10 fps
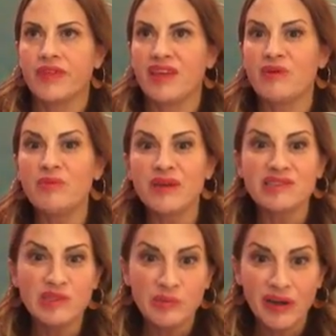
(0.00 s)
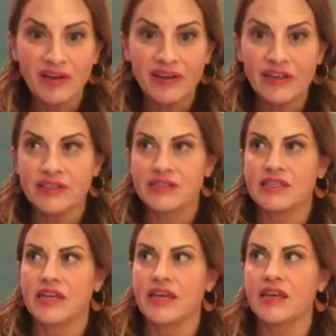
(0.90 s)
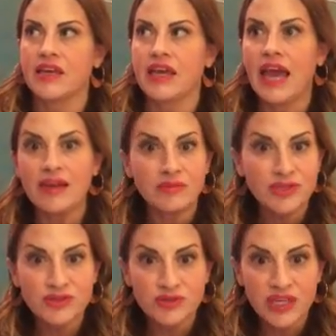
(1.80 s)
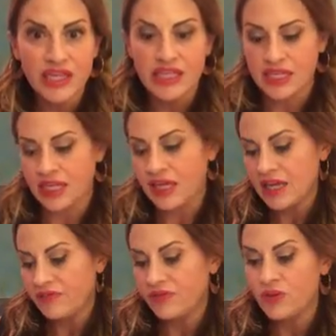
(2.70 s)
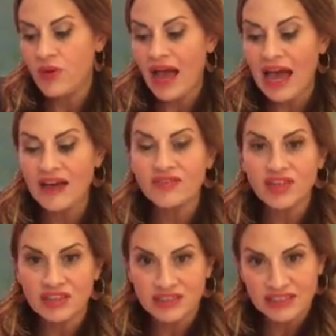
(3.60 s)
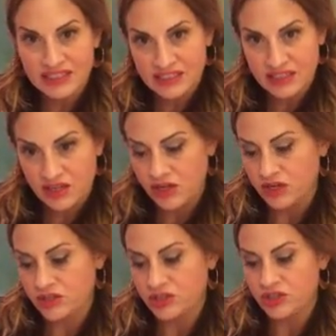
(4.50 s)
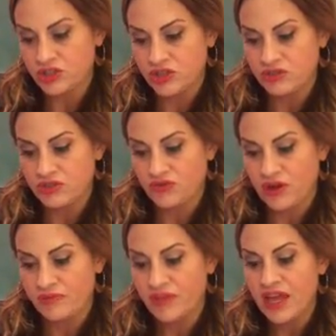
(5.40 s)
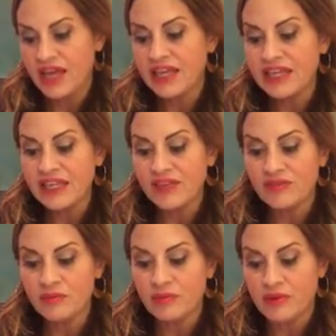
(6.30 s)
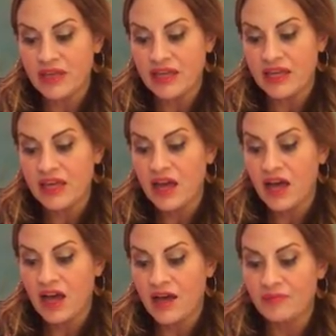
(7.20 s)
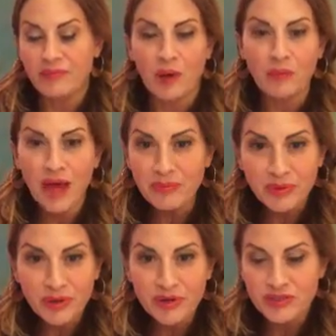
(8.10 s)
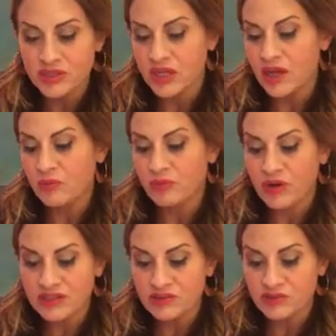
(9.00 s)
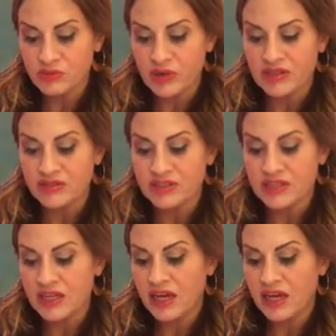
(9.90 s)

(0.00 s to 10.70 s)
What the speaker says: It can be asparagus. It can be zucchini. You have a list here to choose from. It can even be bell peppers, Brussels sprouts,